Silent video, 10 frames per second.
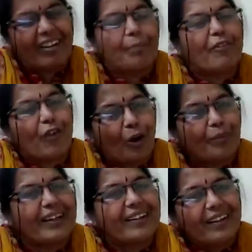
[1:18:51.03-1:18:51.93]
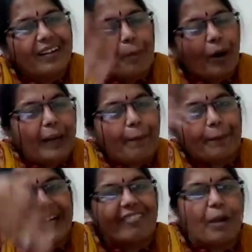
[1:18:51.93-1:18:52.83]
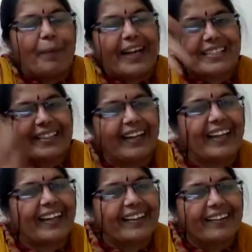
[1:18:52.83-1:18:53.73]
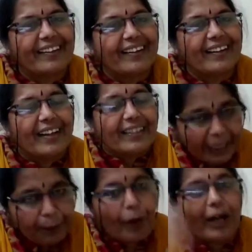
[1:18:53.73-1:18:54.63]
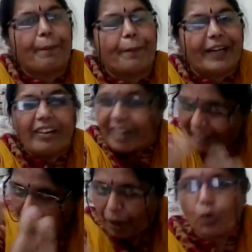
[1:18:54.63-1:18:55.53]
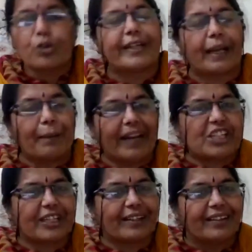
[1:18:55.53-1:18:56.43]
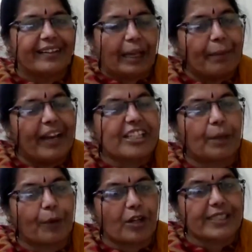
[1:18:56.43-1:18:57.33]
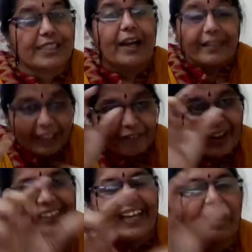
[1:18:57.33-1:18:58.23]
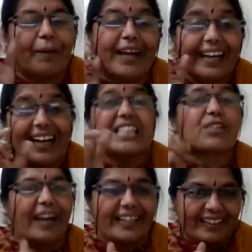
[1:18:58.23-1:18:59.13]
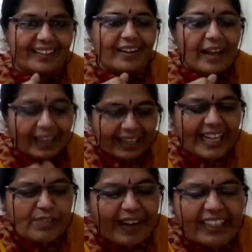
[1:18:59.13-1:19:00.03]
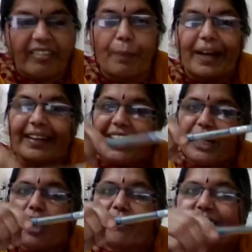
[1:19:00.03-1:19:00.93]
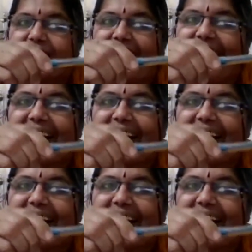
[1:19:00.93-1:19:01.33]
will be formed. Polypeptide will be extending. That polypeptide will come out, termination process. There will be a release factor. Release factor will be at the end of the 3'